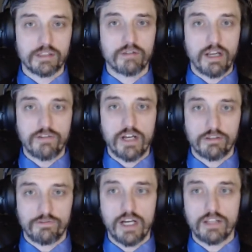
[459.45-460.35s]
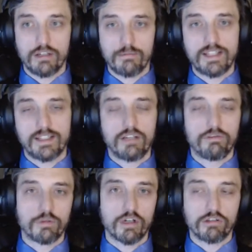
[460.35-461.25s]
Grandfather, father, and
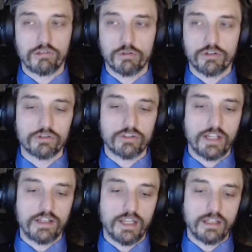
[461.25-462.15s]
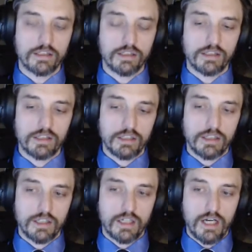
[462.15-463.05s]
myself were all grocers, and then
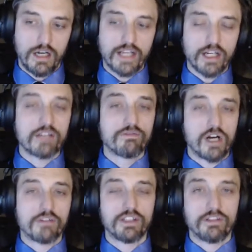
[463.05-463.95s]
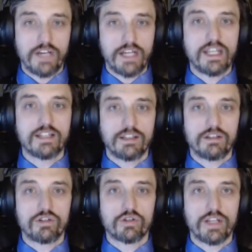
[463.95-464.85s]
uh, I got involved in the finance
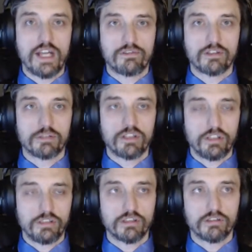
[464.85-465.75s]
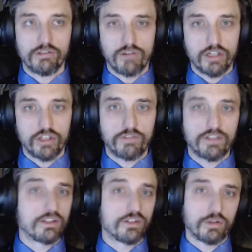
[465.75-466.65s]
industry after a particularly long shift
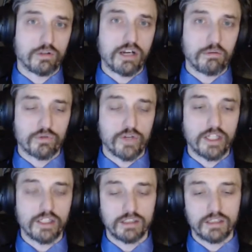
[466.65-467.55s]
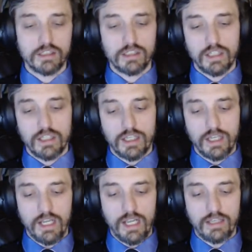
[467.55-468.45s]
at the store I was running,
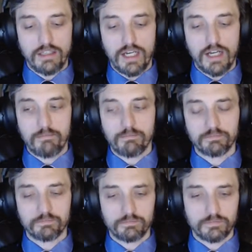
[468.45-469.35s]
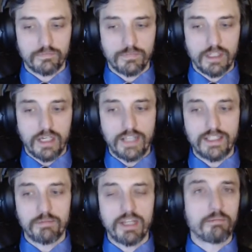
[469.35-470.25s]
and um, I
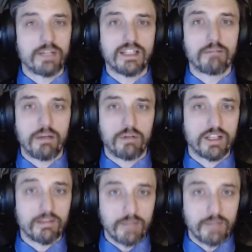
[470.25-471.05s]
ended up getting picked up by one of the